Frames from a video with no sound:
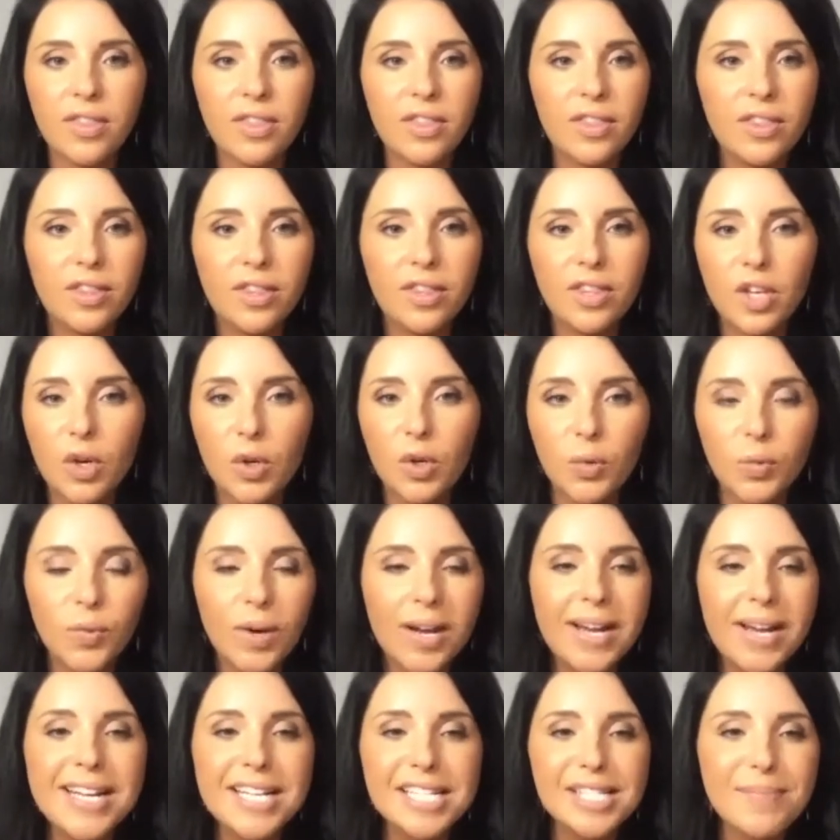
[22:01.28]
the
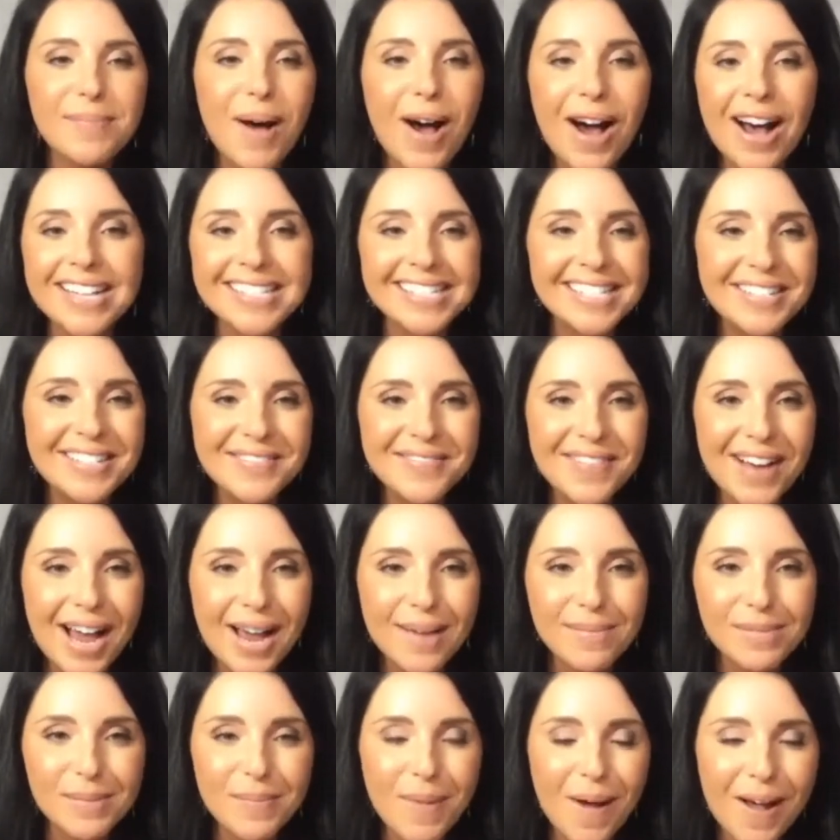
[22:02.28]
greatest positive
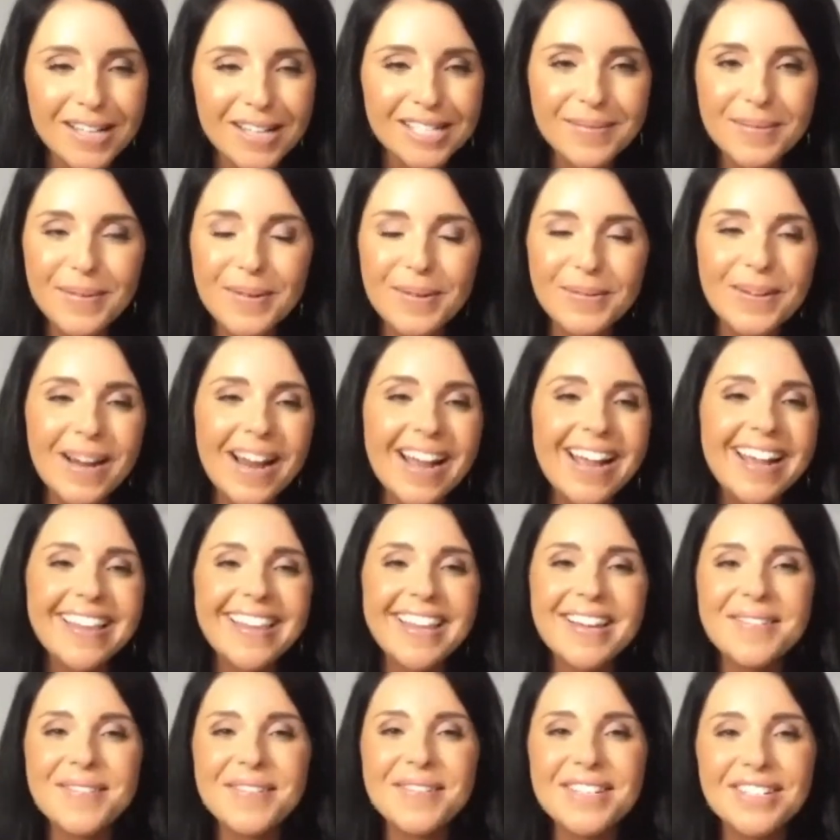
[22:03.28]
vibes possible, right?
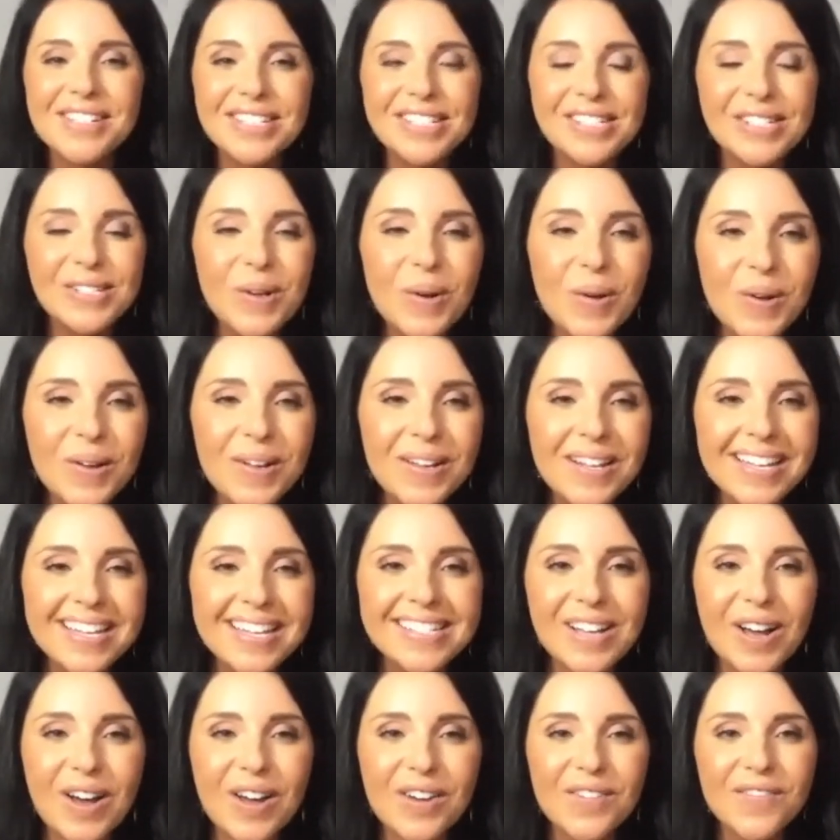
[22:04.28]
Like when your soul is
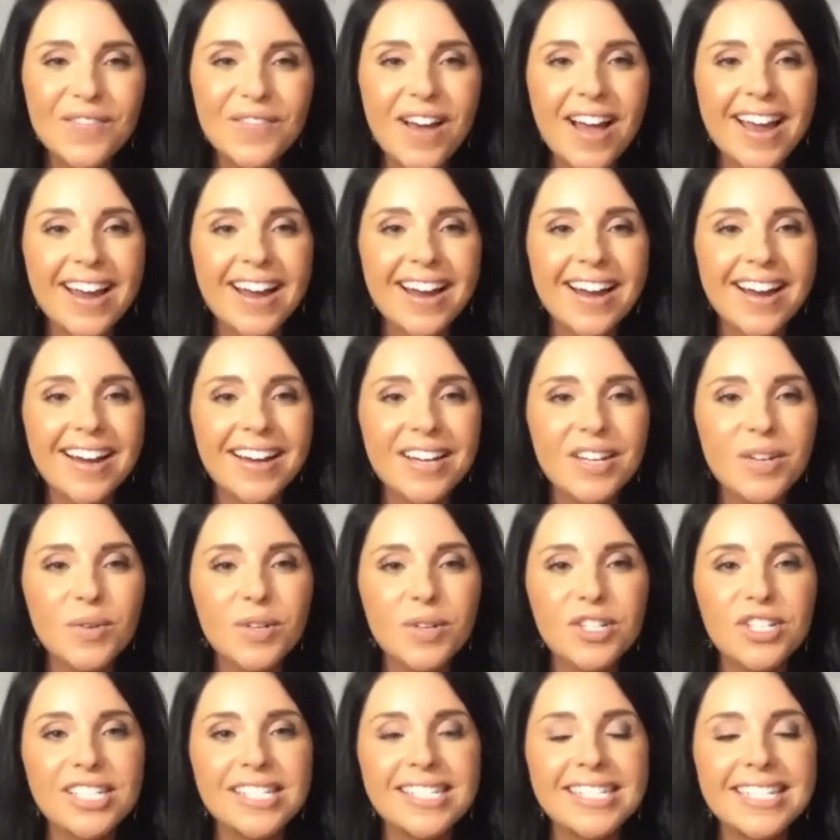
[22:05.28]
on fire, you are
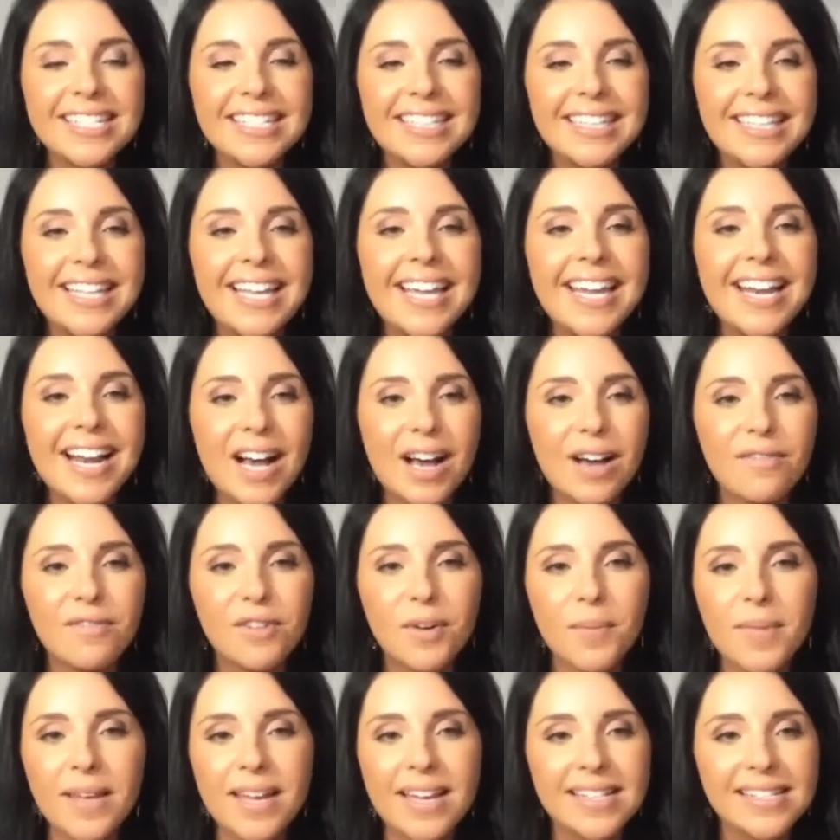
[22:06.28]
just lit up
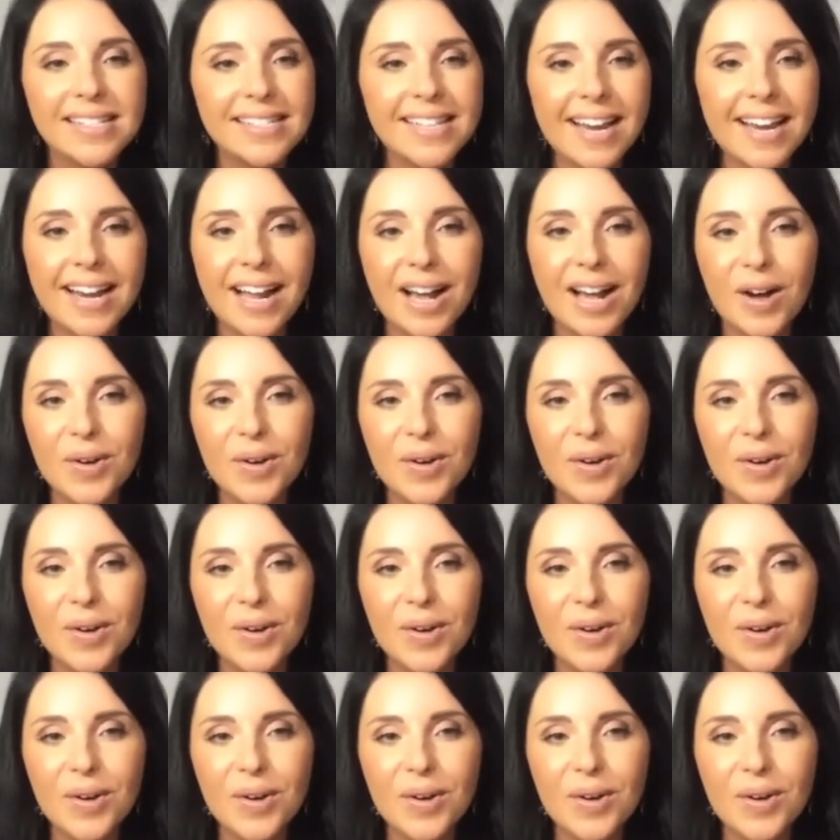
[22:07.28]
from the inside out.